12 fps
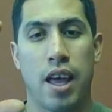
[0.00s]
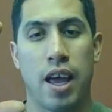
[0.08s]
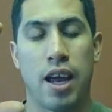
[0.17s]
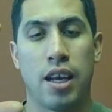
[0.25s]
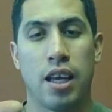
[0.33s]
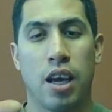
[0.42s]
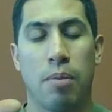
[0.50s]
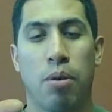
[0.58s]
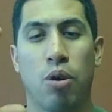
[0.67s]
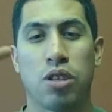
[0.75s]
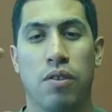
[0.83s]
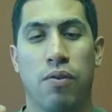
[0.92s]
any
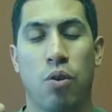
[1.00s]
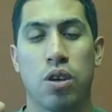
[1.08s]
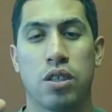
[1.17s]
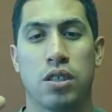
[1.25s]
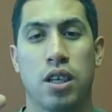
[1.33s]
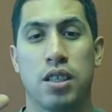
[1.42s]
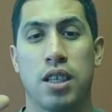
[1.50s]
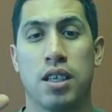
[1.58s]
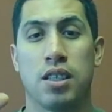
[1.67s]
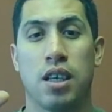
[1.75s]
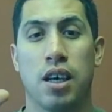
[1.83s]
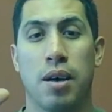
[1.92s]
opposing force, such
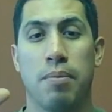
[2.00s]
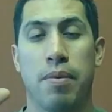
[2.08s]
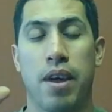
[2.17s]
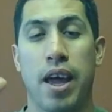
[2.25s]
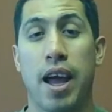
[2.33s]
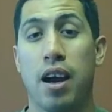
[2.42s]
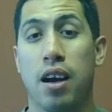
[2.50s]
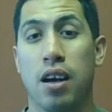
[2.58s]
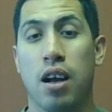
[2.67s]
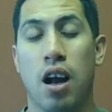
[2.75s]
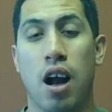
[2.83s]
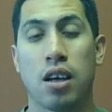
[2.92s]
as
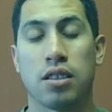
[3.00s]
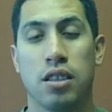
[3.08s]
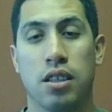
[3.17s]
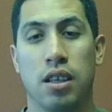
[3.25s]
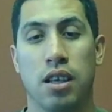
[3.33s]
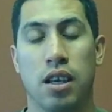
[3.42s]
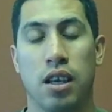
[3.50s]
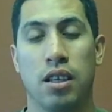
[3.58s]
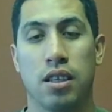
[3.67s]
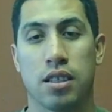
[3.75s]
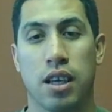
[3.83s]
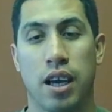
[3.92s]
air, oxygen in
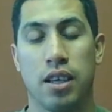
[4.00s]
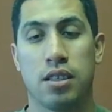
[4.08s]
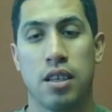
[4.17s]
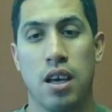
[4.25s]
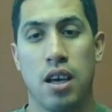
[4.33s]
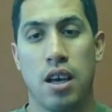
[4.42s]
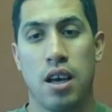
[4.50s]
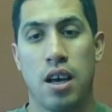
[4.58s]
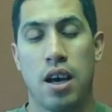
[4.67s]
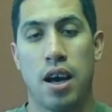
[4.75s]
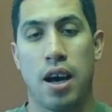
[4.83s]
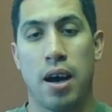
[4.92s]
this case,
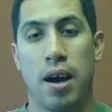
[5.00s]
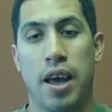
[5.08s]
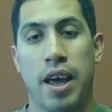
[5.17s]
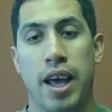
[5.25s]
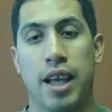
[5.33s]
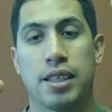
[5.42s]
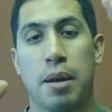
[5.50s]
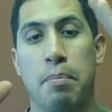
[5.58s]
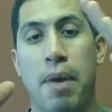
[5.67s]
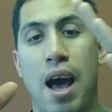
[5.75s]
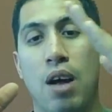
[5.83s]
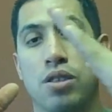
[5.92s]
it's going to
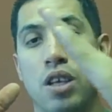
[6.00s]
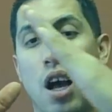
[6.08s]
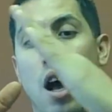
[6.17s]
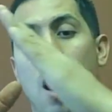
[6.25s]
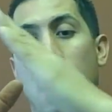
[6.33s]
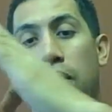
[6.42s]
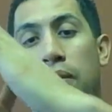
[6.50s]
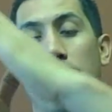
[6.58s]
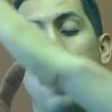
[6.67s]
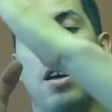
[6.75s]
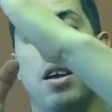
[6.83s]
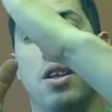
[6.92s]
bounce off
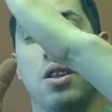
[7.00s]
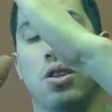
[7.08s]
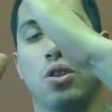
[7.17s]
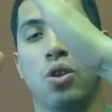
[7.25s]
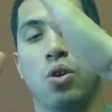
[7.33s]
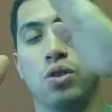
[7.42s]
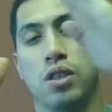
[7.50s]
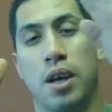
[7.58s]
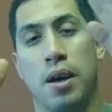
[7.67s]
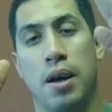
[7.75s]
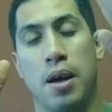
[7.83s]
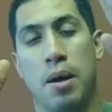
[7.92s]
those
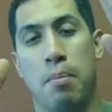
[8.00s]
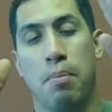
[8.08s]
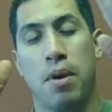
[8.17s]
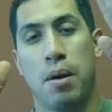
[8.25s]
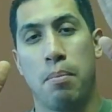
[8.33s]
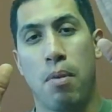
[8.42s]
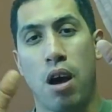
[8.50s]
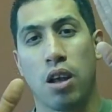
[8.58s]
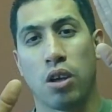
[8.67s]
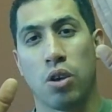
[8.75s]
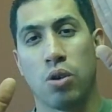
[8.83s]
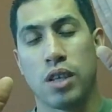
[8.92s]

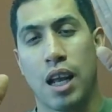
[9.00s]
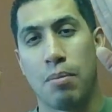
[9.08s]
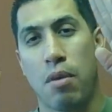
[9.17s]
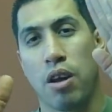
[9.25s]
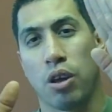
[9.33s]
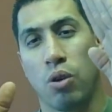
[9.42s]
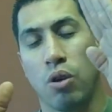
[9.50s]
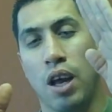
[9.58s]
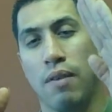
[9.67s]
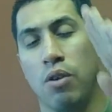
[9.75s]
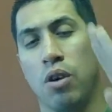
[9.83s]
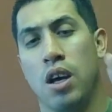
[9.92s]
molecules at a molecule
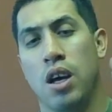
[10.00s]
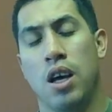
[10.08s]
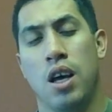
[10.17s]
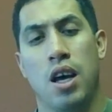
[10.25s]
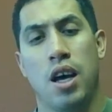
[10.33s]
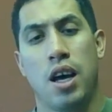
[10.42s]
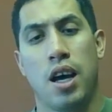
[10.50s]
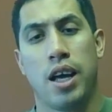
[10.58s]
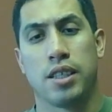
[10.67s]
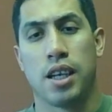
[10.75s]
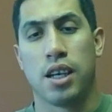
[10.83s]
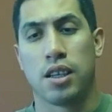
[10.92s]
level.
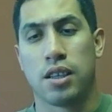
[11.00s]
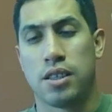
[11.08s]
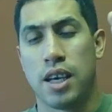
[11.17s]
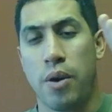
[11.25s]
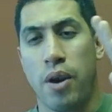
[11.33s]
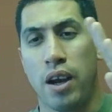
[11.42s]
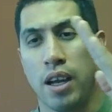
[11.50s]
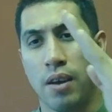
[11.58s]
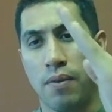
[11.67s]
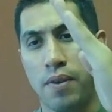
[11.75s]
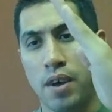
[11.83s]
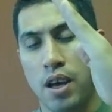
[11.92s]
it's going to generate
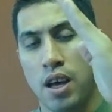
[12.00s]
lift.